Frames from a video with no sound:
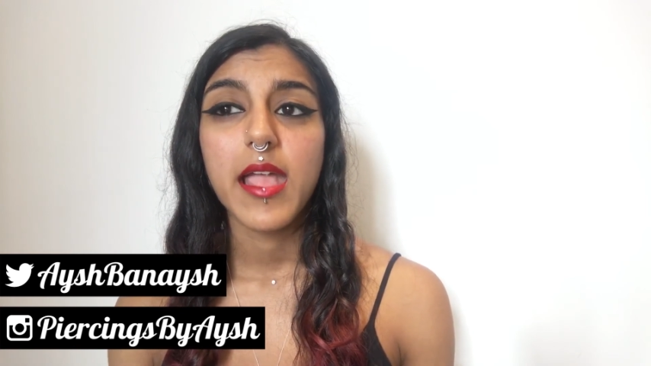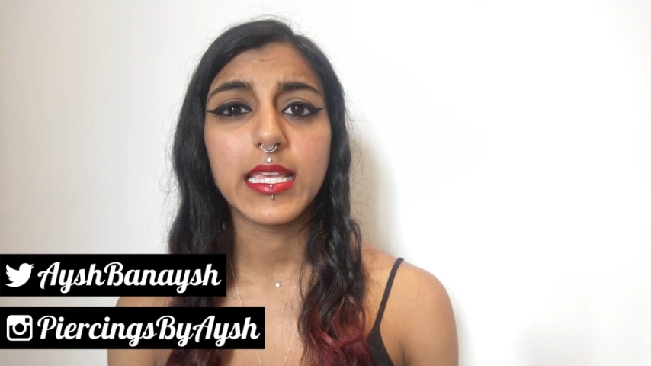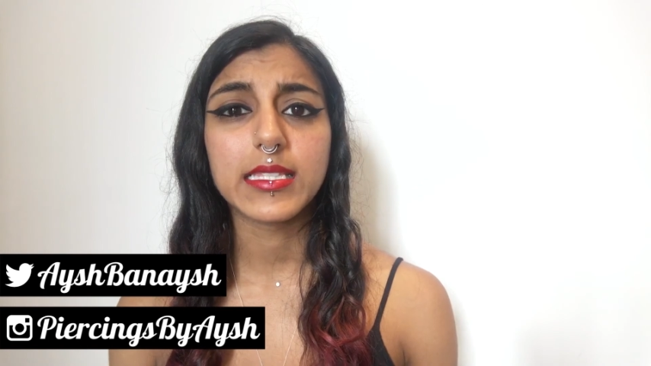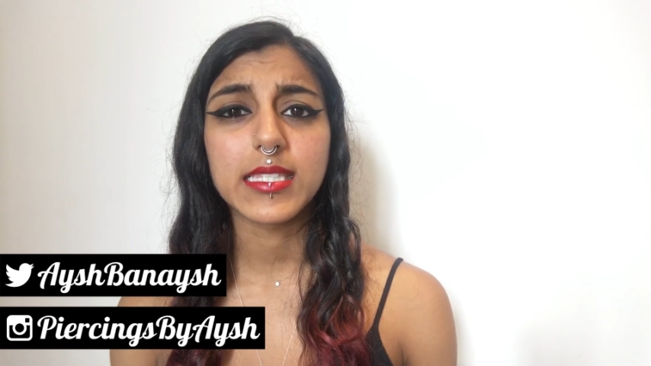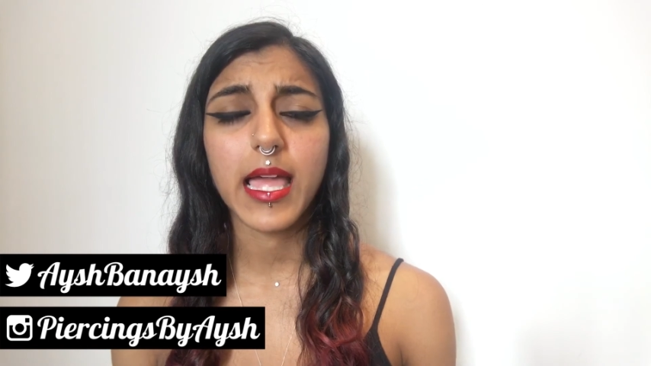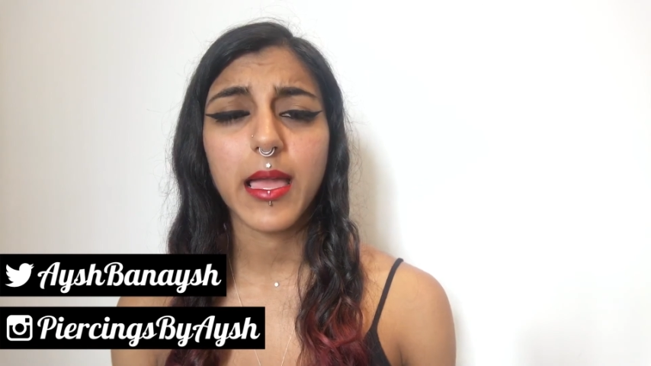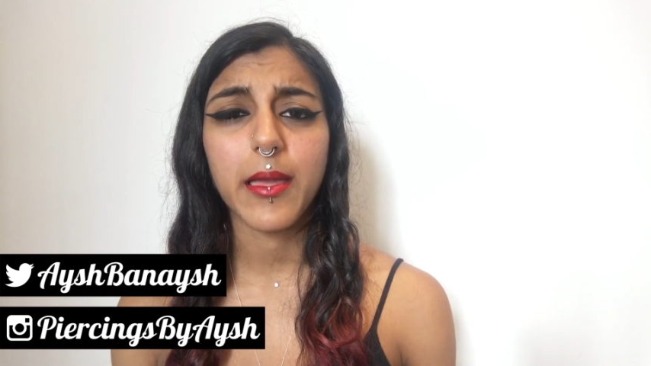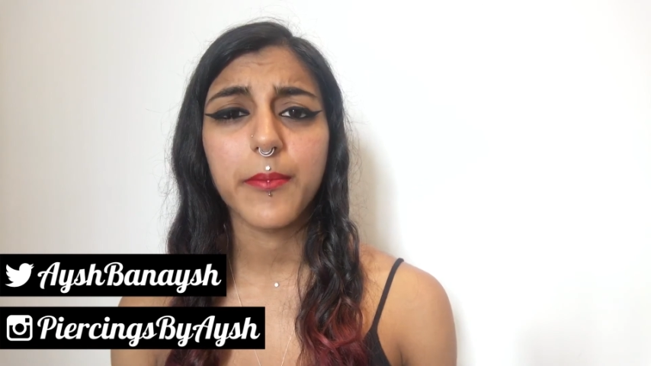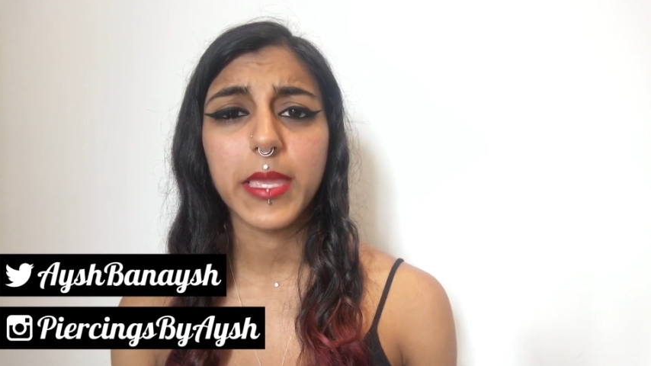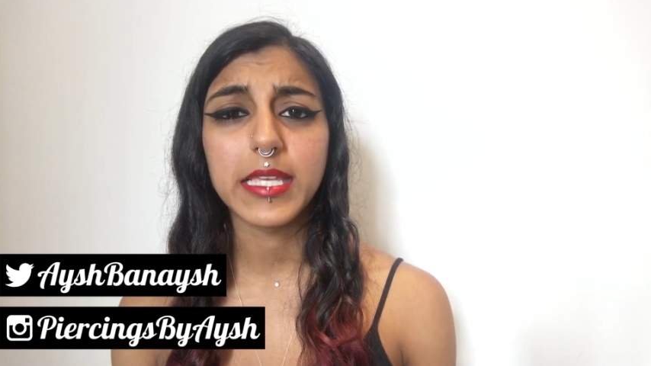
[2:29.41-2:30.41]
is that
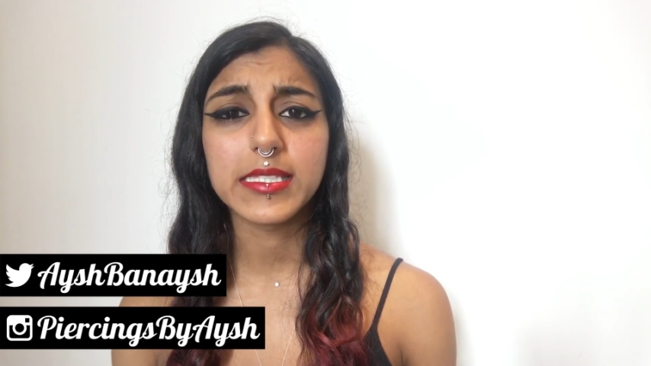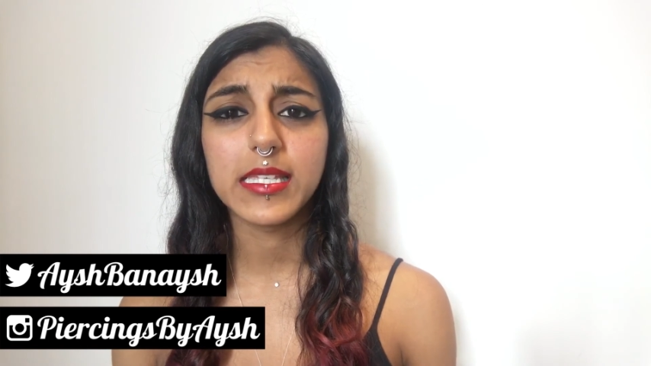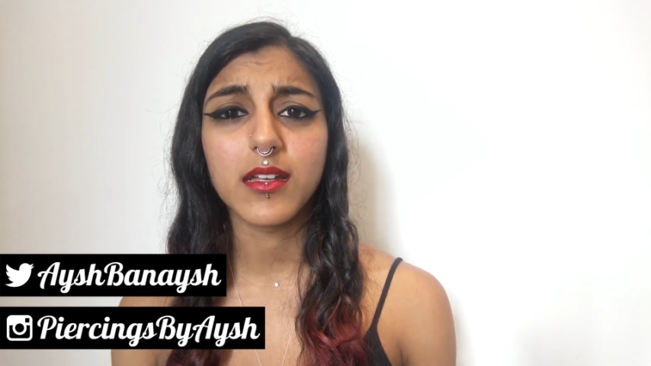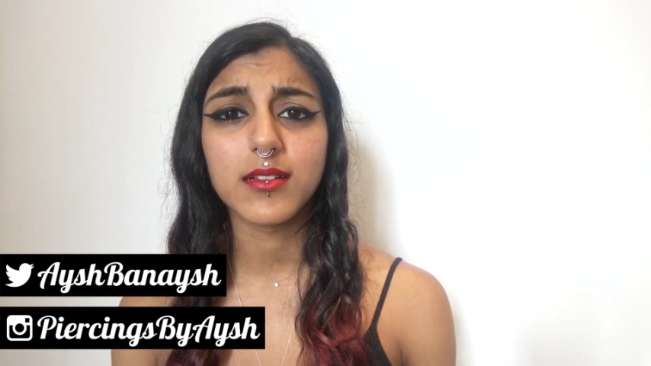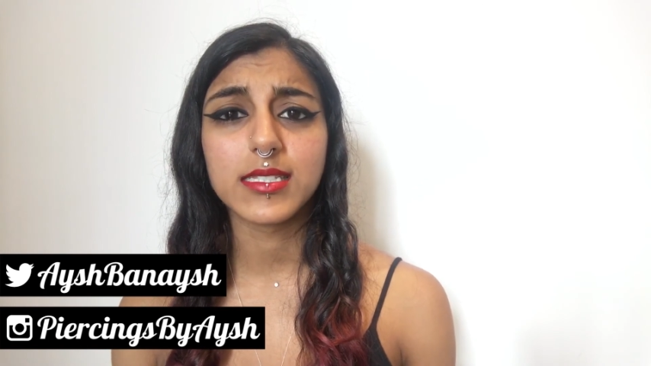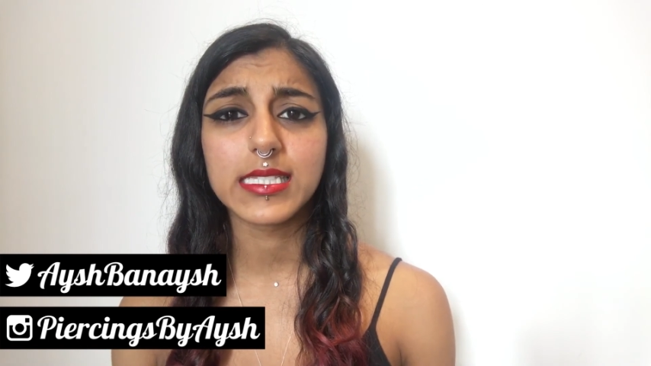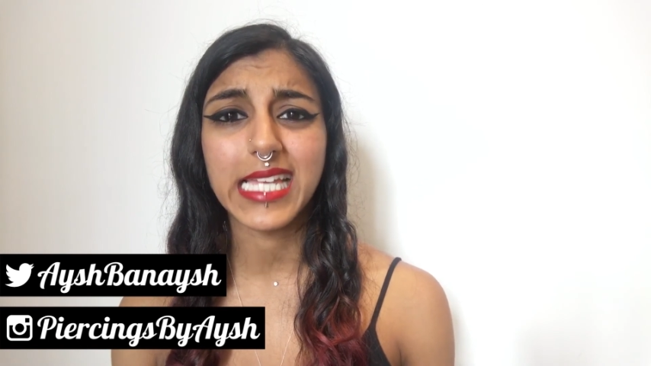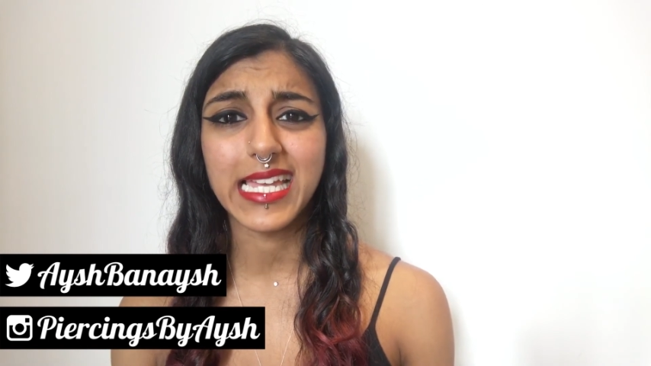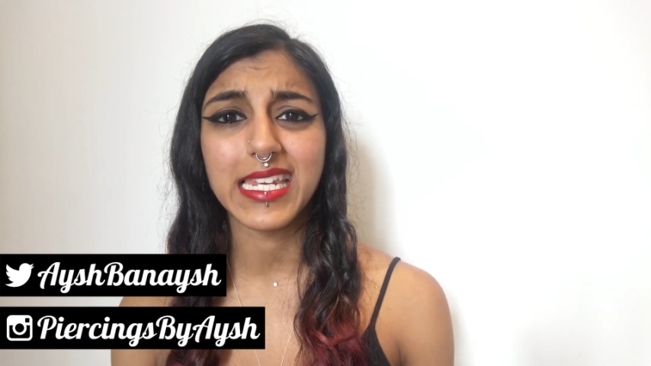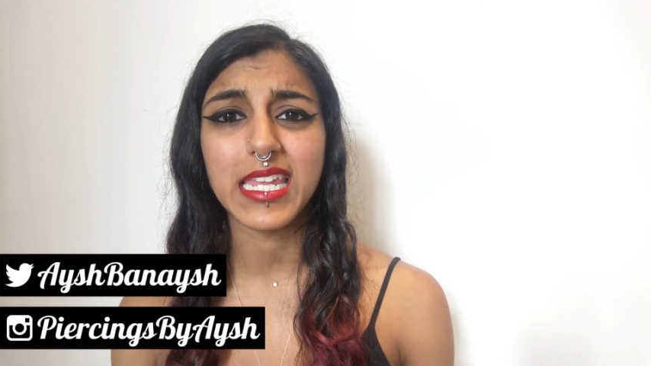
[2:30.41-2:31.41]
piercing guns
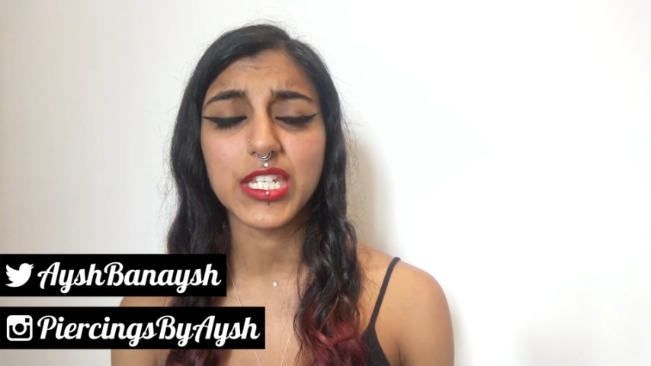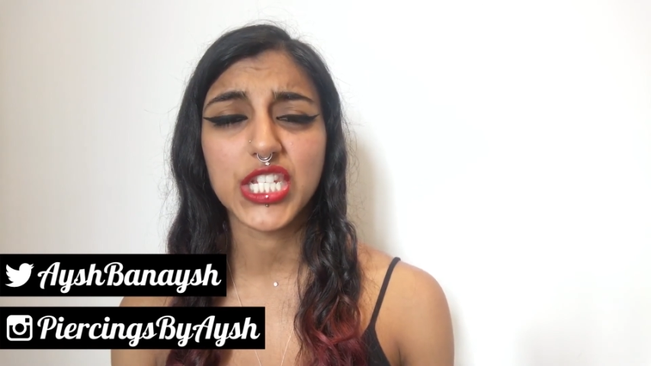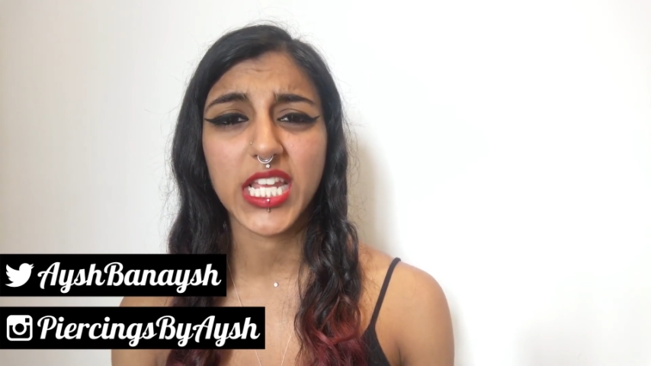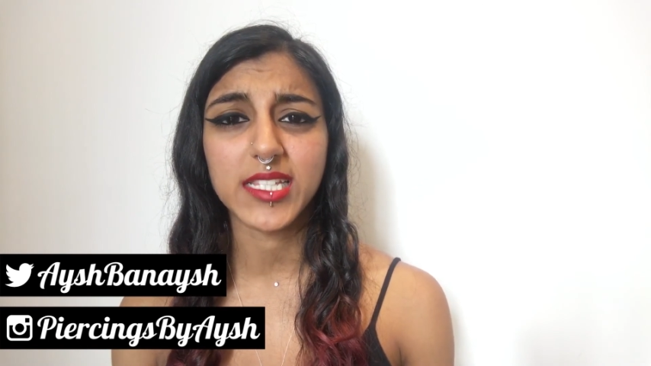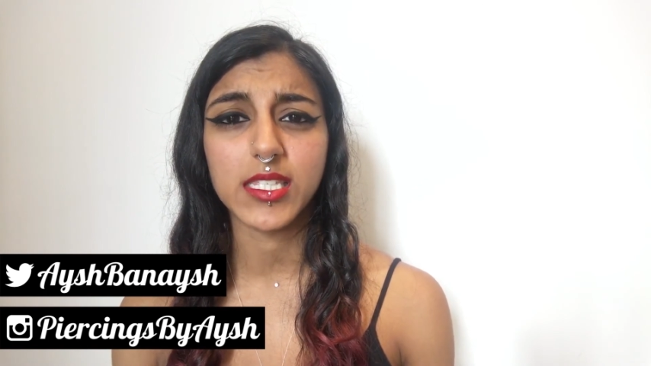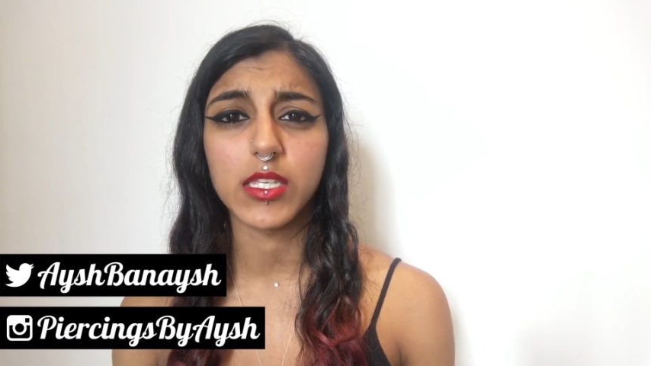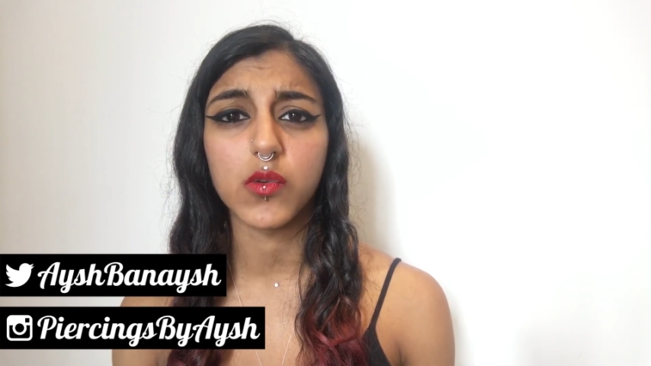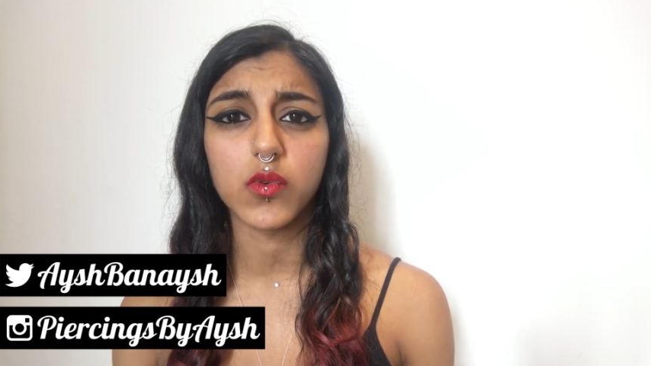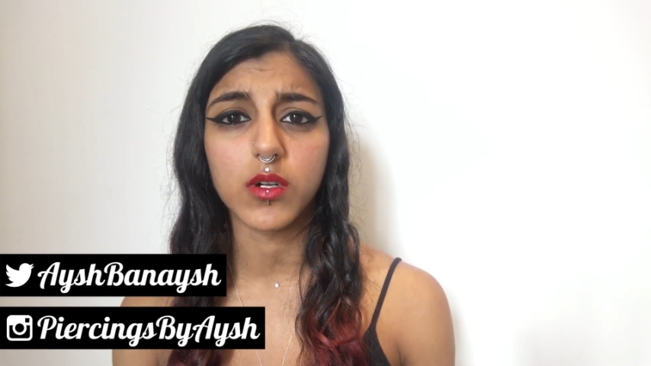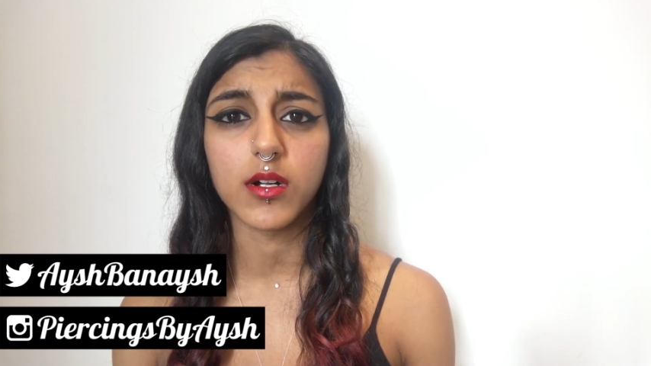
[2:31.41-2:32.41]
can shatter
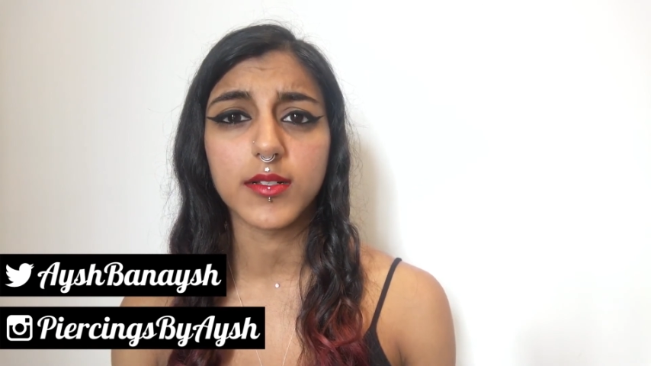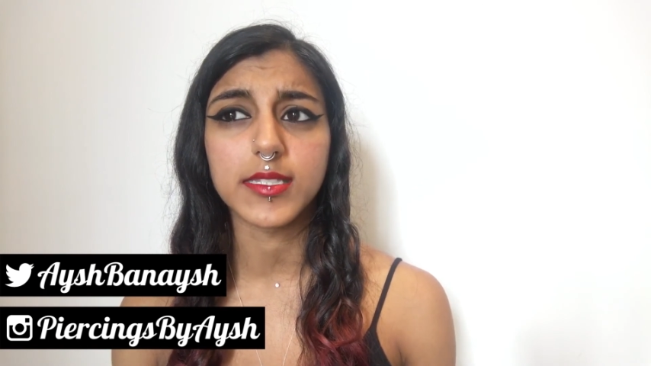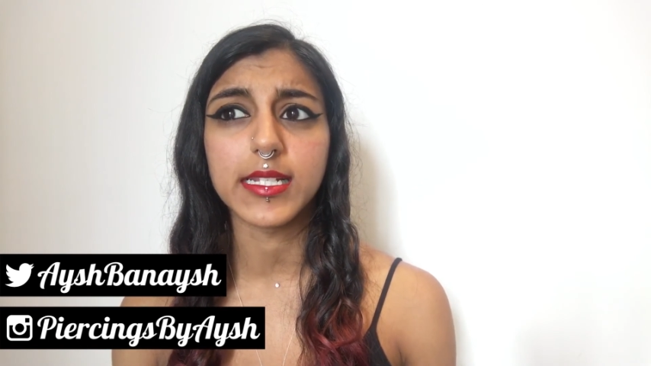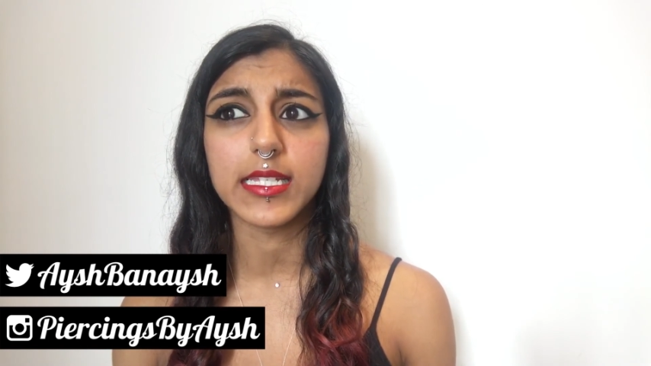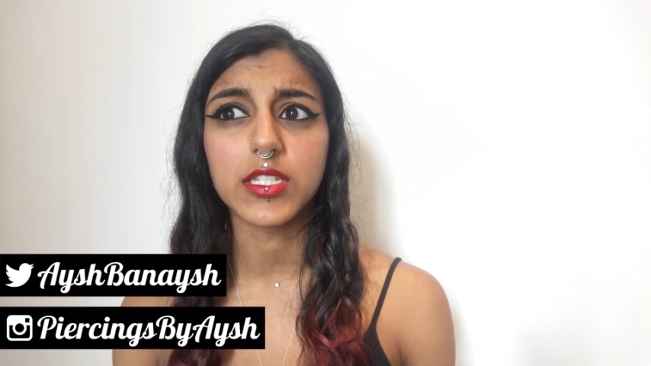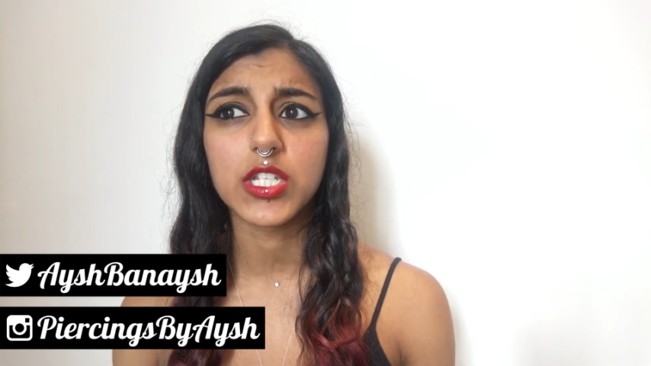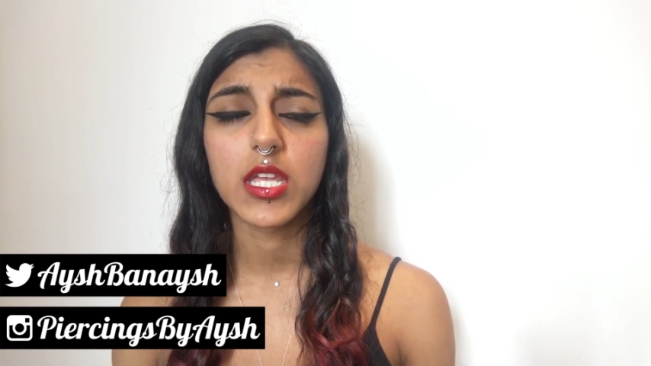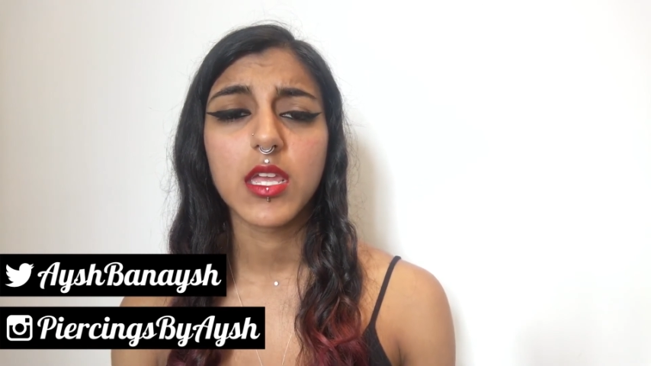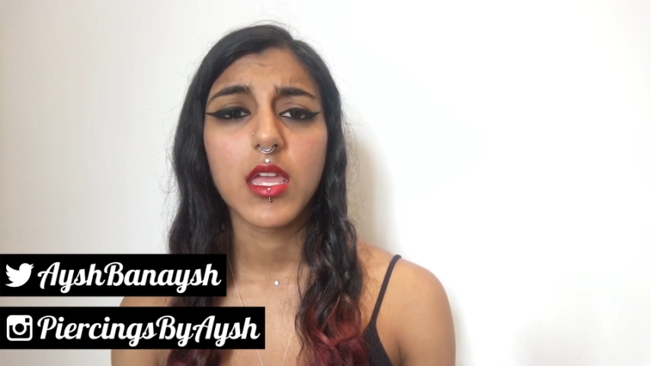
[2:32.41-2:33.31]
your cartilage.